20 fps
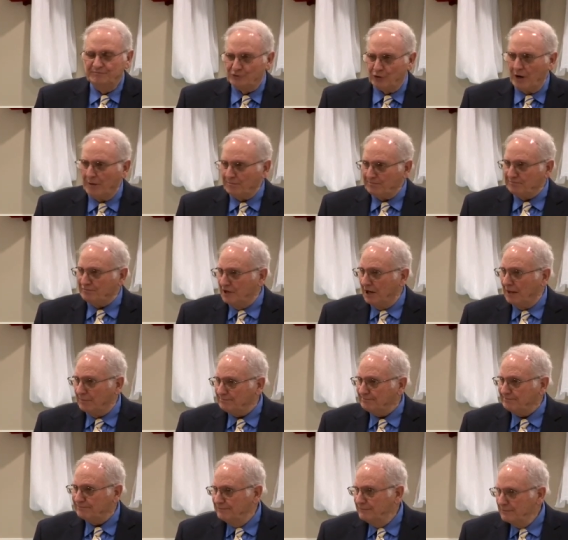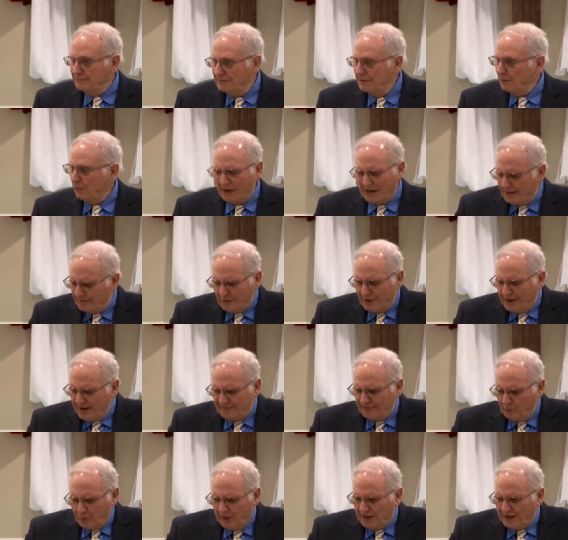trumped up, whatever,
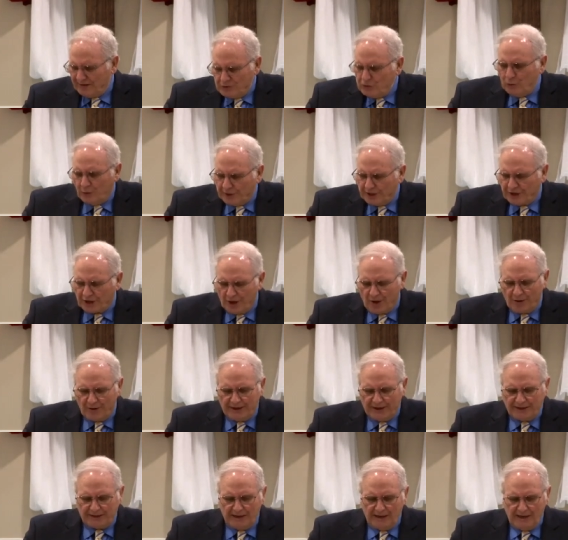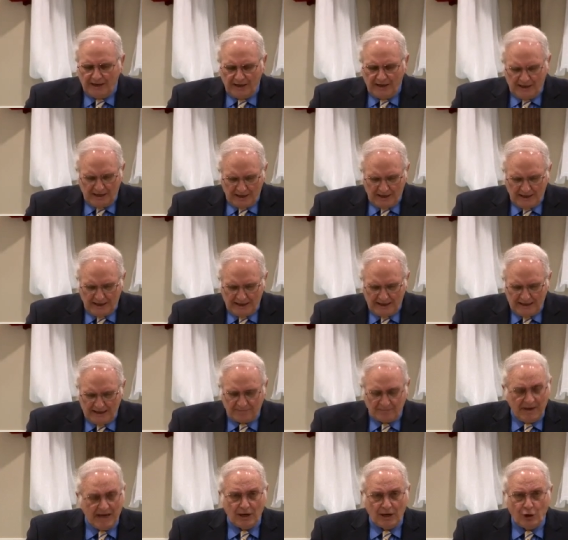if, whatever you want to call it, uh,
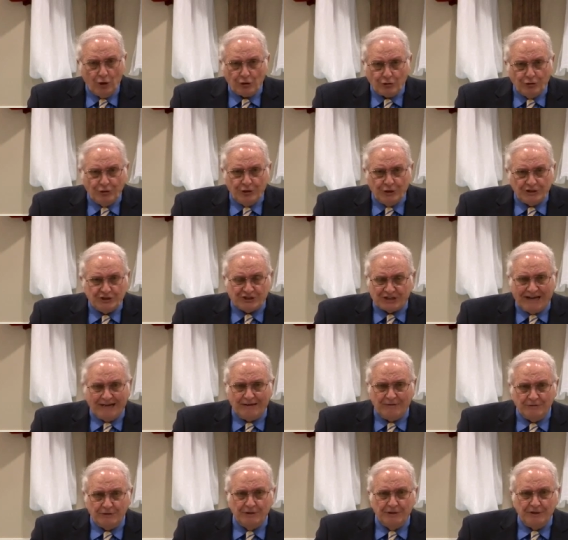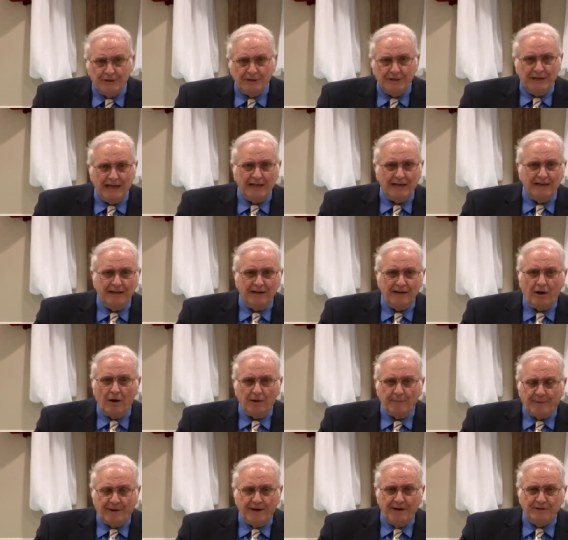it may look good, sound good, and in
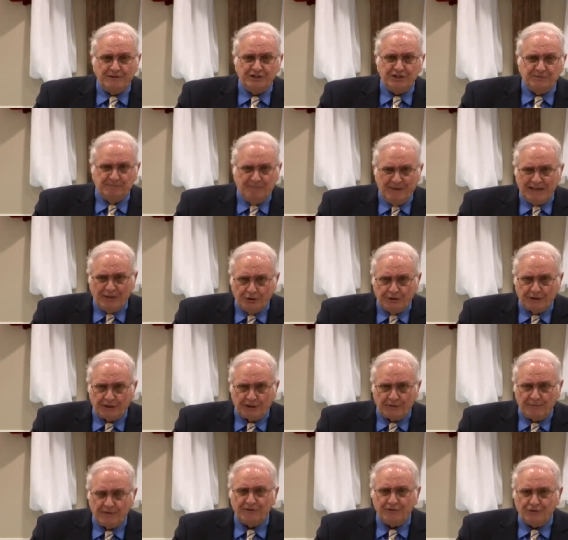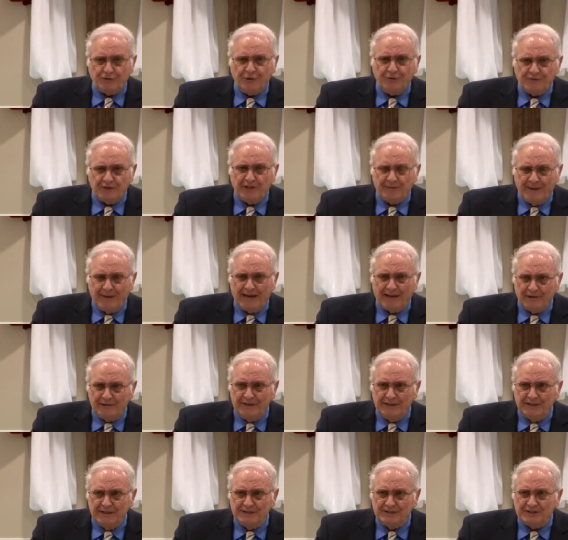all appearances be good. But the truth of the
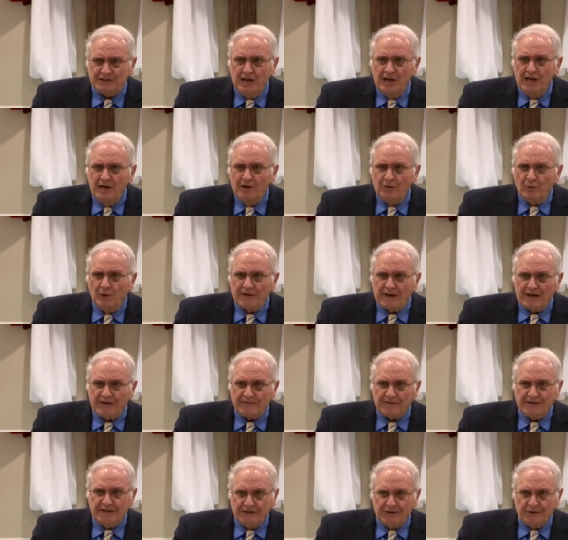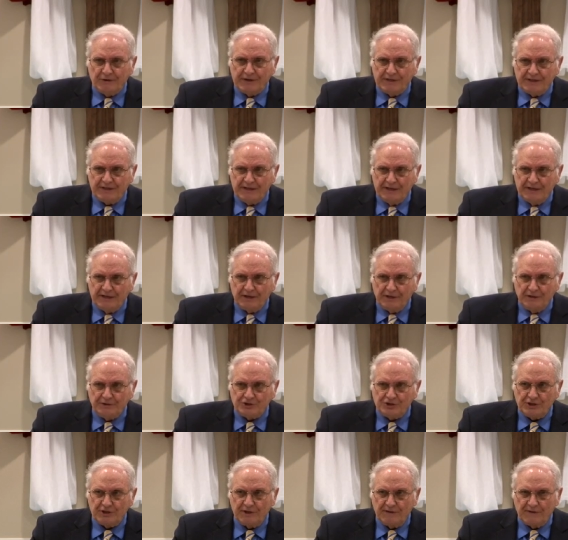matter is, without the anointing and
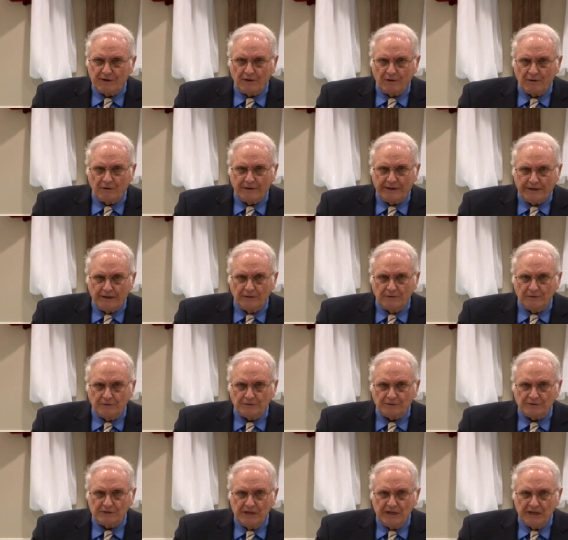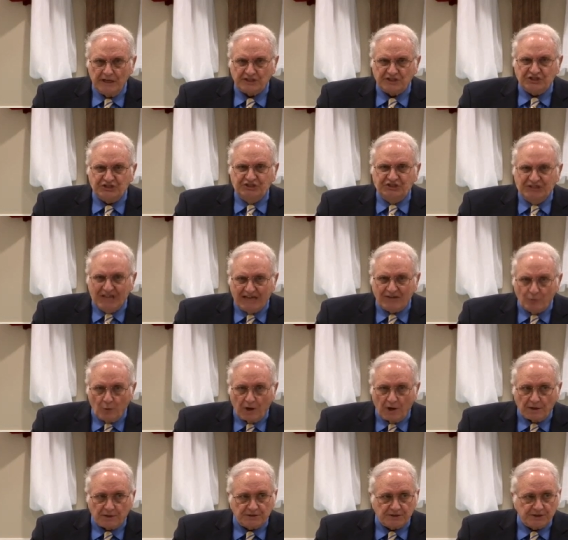unction of the Holy Ghost, it's dead
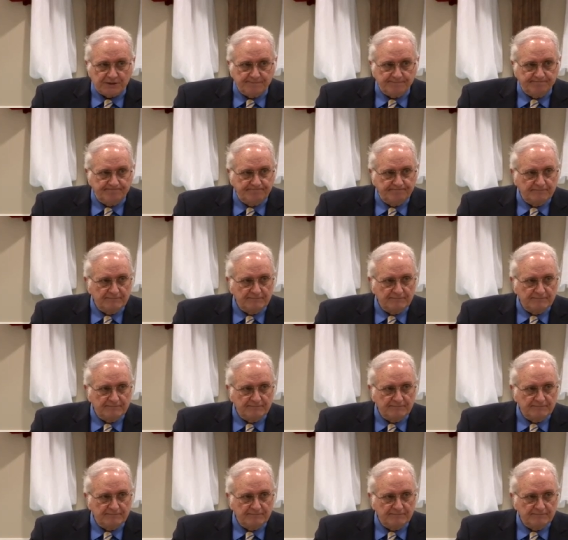works.